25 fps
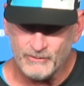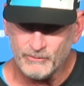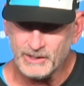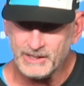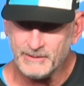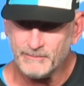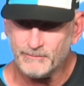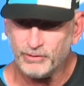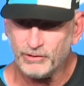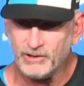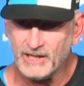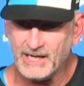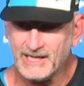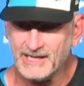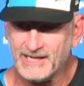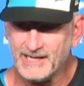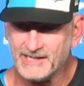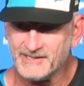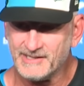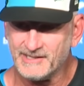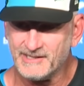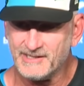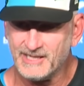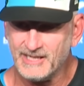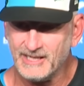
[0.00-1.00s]
we played
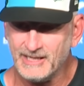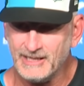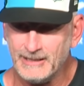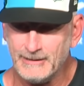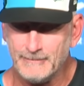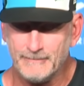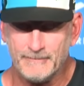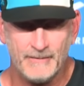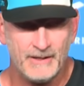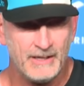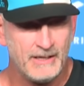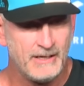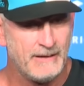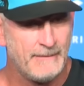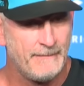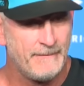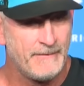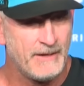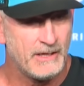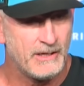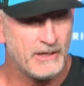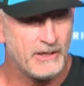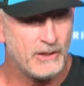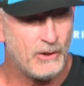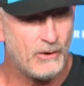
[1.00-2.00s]
as a team,
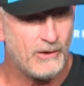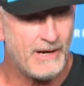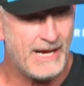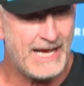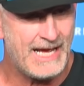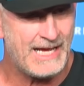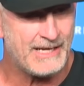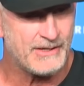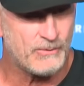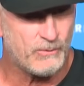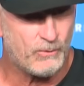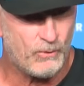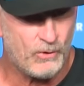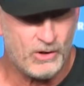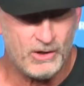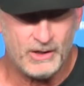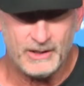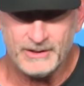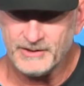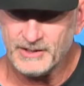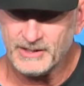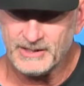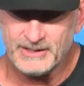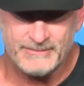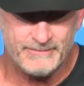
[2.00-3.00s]
you know, as
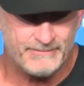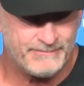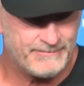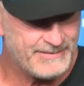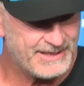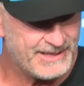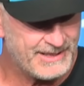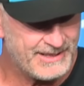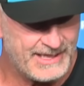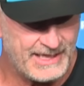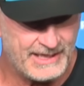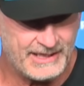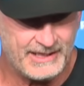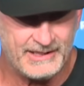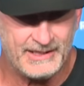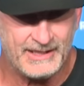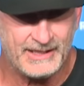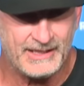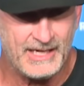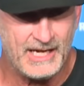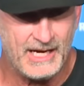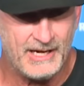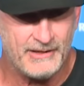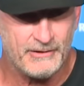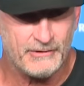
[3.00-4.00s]
one, just sticking
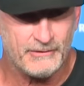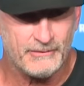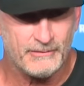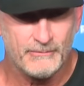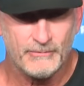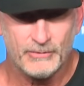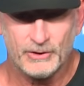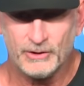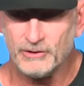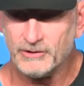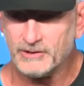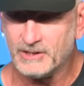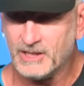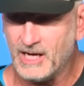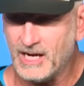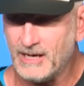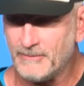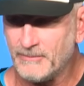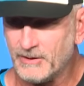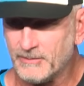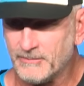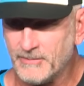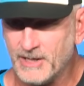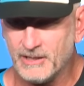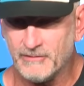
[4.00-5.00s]
together. Good
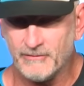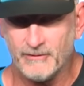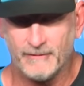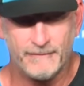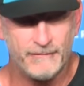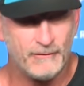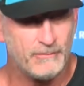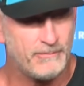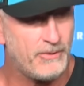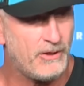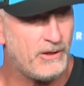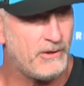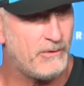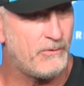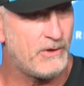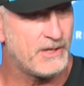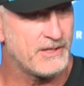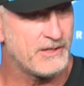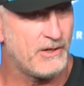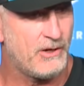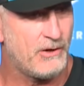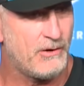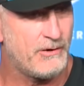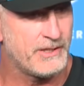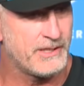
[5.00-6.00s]
complementary football.
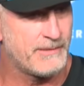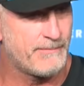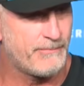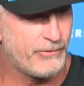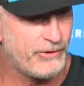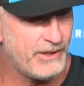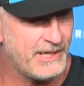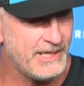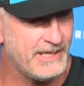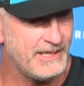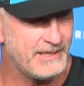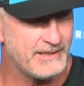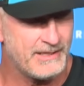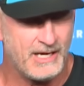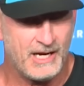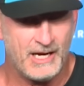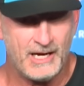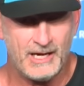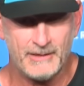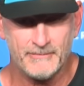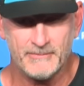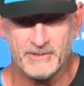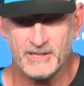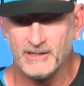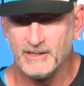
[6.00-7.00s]
Wasn't always pretty at
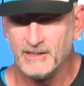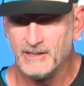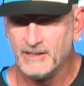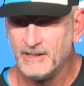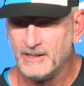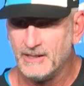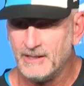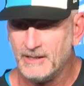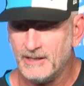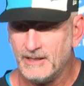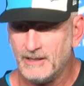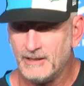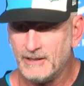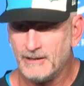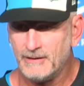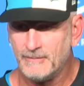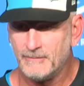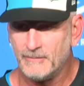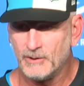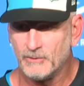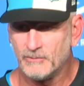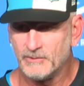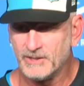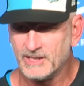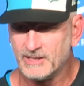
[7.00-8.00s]
times,
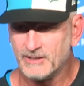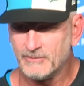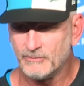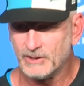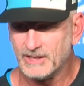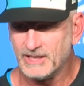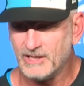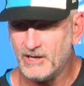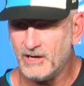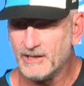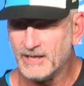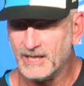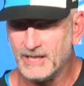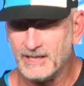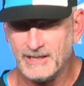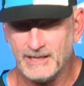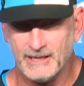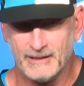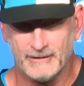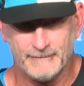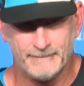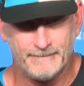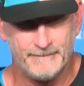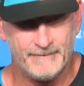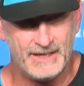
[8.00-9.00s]
but we hung in
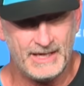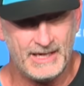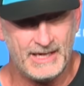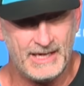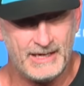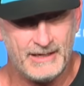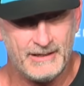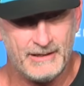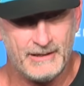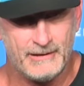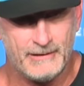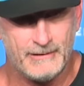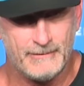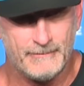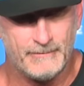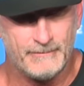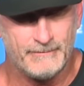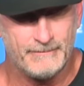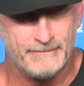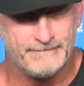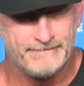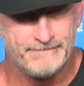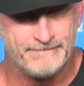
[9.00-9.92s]
there. And,